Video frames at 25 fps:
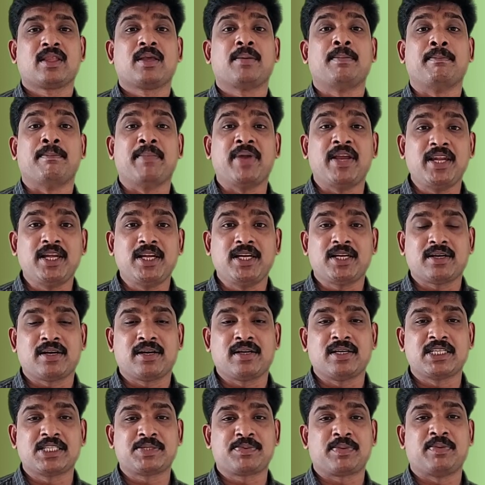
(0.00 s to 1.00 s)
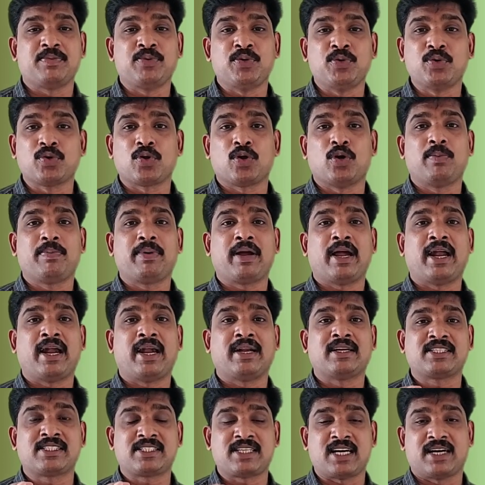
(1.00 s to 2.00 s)
Many traders from Europe had
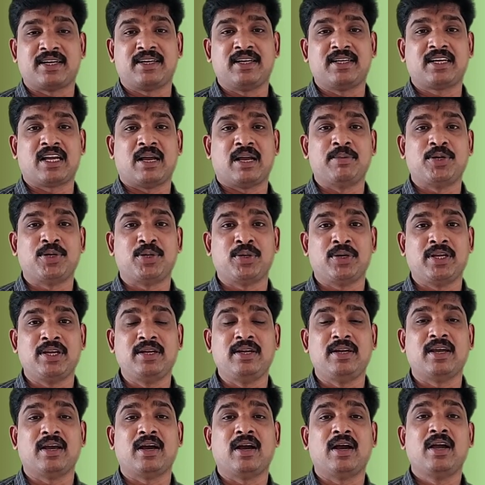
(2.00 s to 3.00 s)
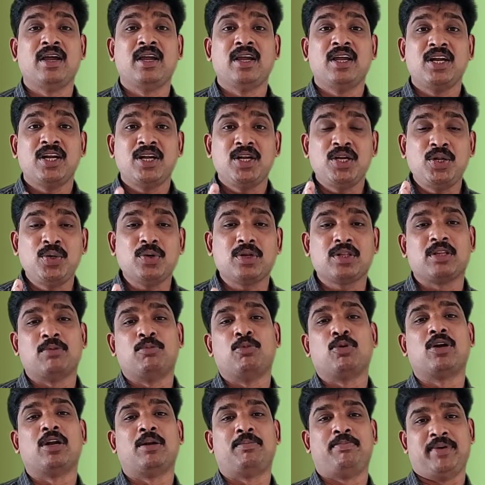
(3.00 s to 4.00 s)
started coming to India during the
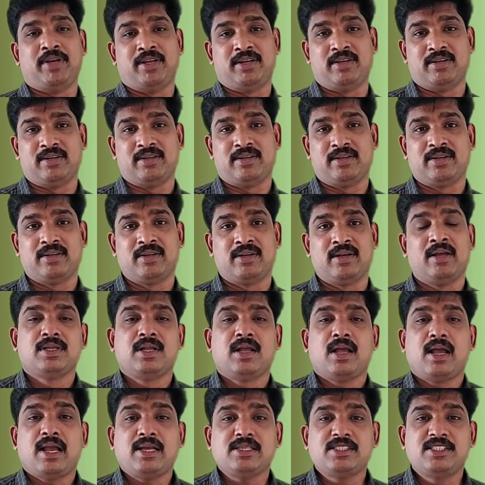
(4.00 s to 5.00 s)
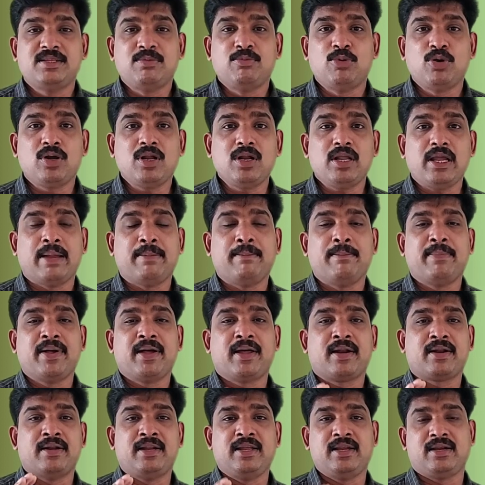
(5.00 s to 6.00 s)
Mughal period. As the Mughal
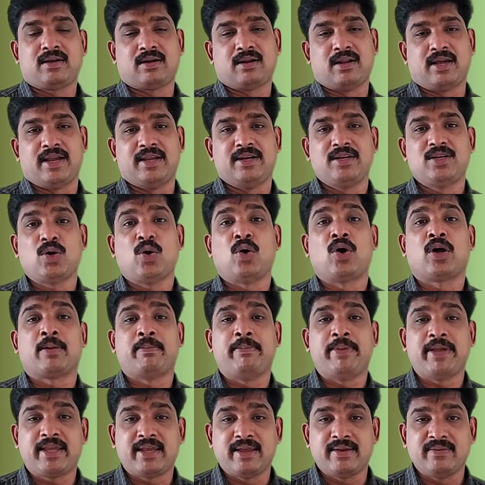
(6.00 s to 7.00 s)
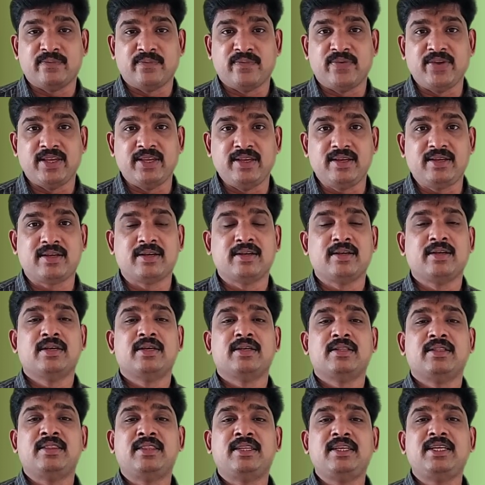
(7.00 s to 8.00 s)
Empire declined or became weak,
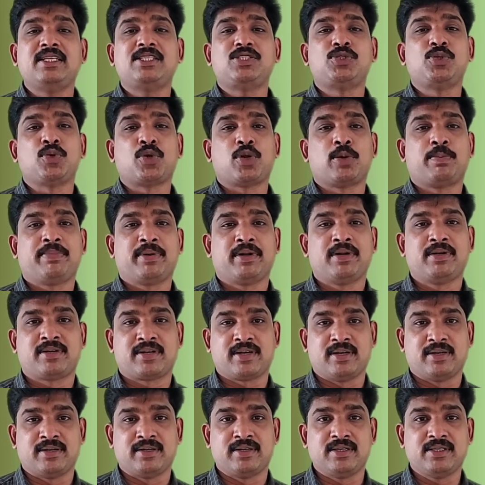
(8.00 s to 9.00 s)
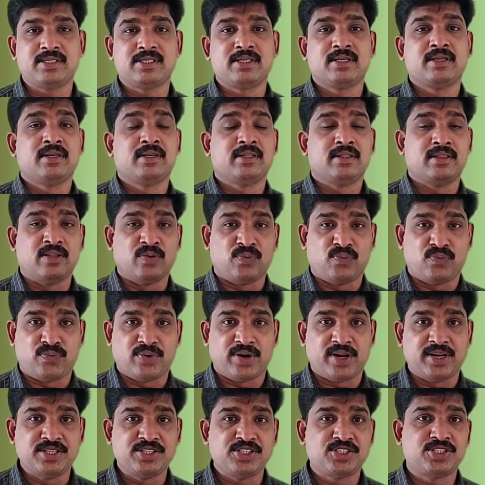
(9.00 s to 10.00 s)
these European traders, the
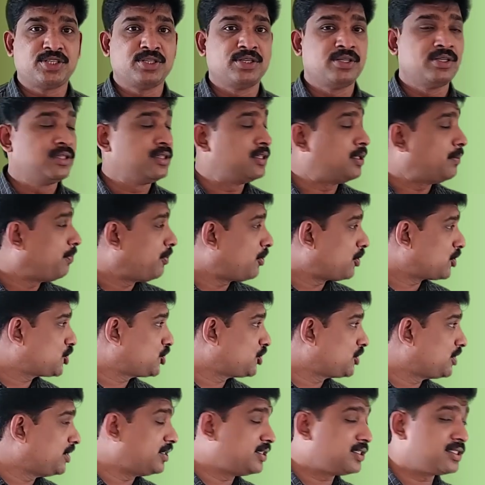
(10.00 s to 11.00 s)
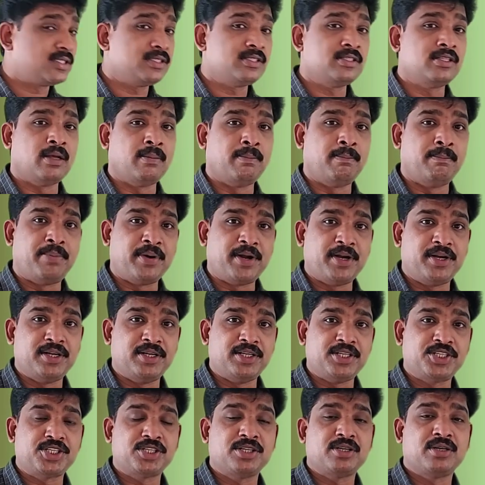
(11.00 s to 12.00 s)
French, the Portuguese, the
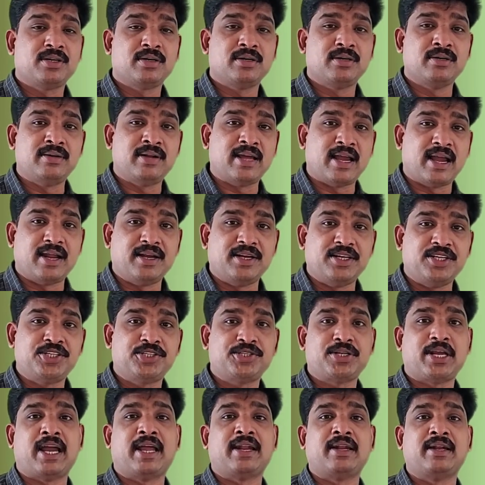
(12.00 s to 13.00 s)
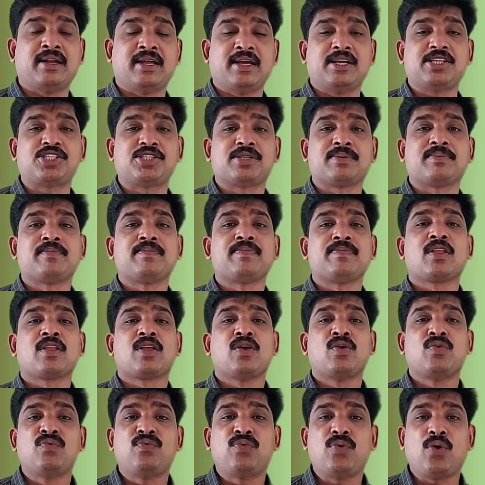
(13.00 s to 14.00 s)
British, Danish and Dutch,
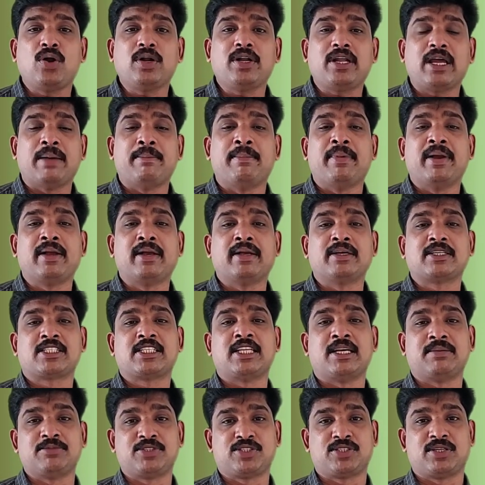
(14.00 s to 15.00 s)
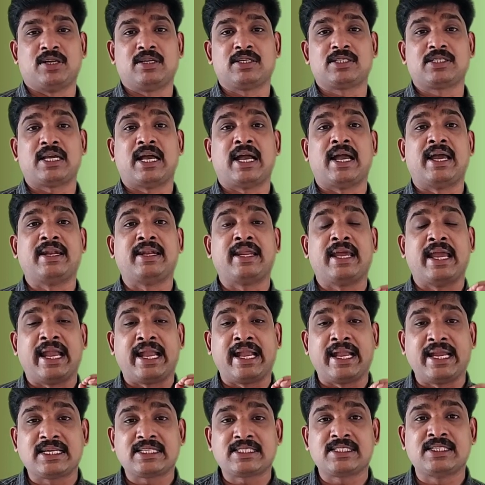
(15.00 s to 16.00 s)
fought amongst themselves and
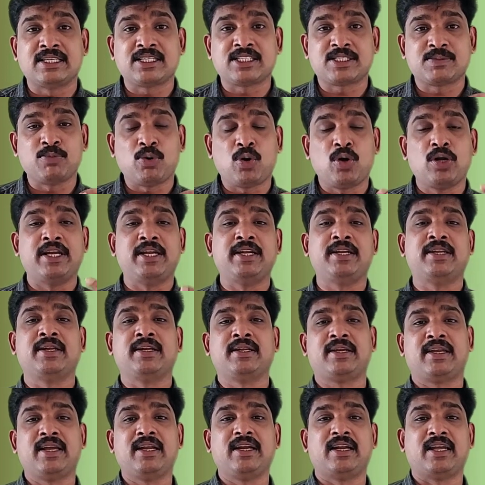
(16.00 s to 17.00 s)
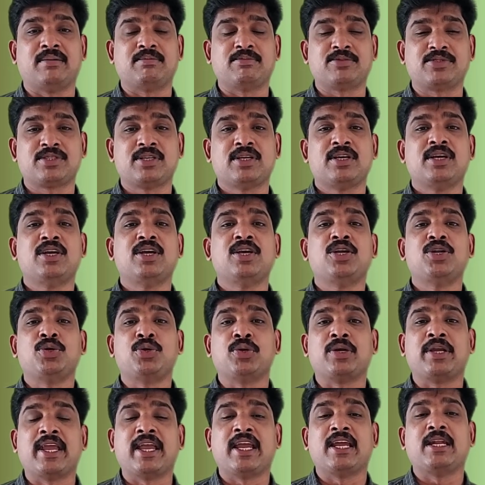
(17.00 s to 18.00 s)
against the small Indian kingdoms to
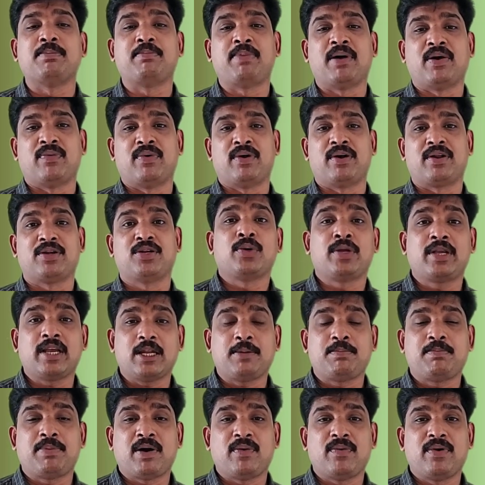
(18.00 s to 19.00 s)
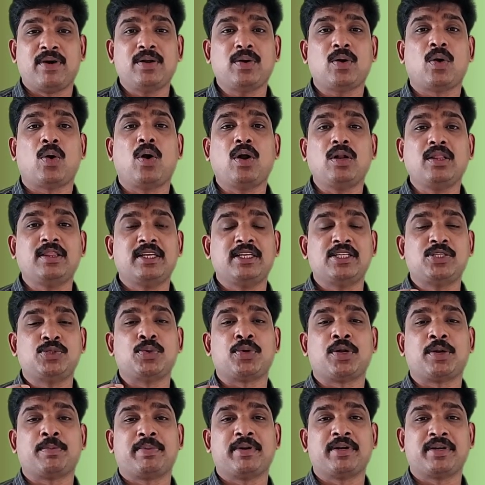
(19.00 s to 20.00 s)
gain power. To get power, all these
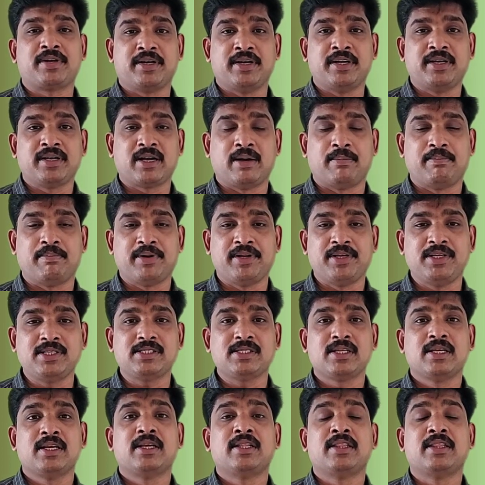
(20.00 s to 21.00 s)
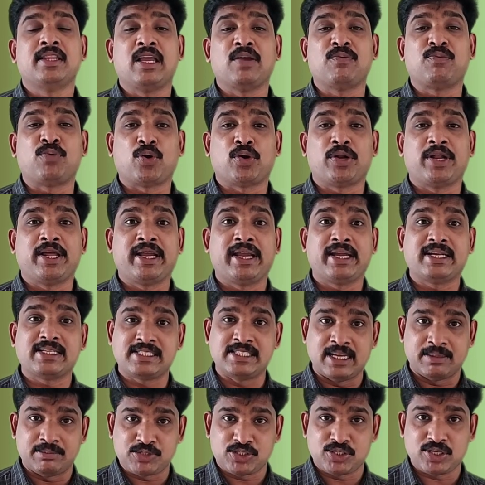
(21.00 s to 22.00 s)
European trading companies, they fought against
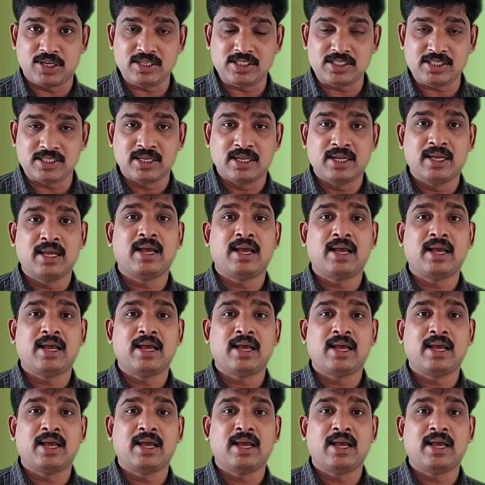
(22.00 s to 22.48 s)
themselves.